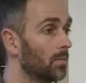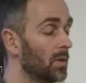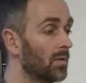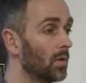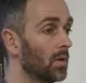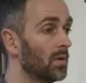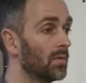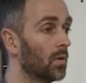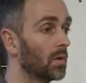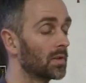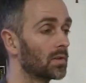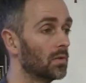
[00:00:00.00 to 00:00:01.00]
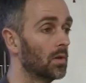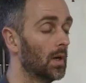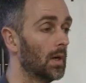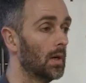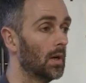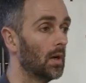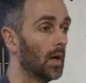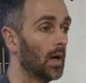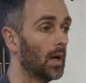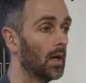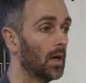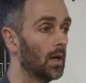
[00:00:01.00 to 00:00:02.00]
fully enforced. So
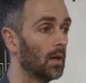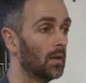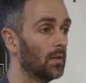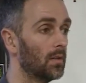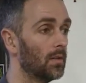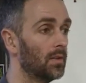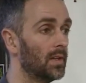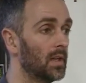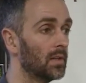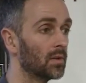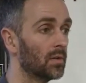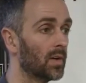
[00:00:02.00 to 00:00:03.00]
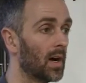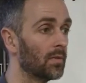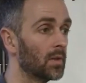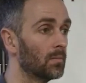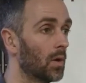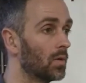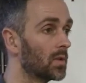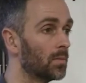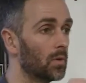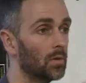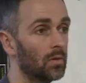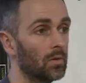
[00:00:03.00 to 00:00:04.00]
the days of having
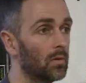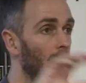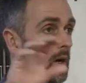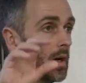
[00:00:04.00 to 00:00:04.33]
multiple